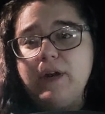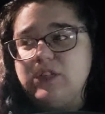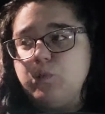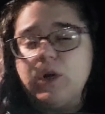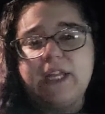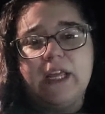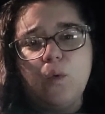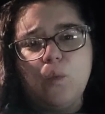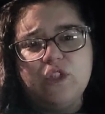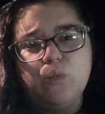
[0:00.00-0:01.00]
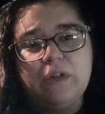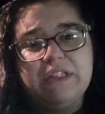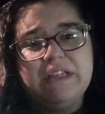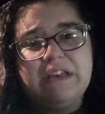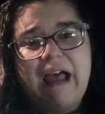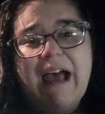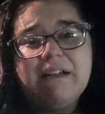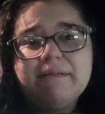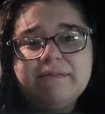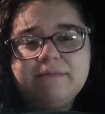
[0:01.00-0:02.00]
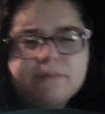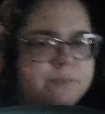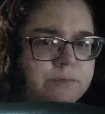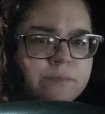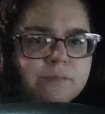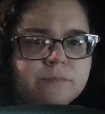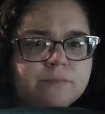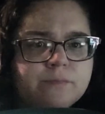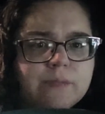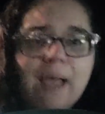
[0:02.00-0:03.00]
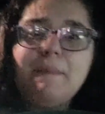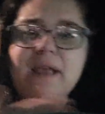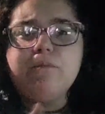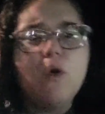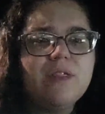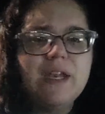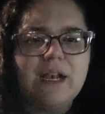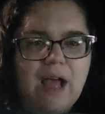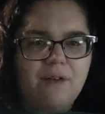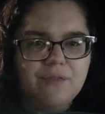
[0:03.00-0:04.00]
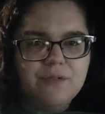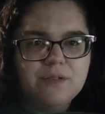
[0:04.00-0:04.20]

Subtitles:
is working and which one's not. I make more than enough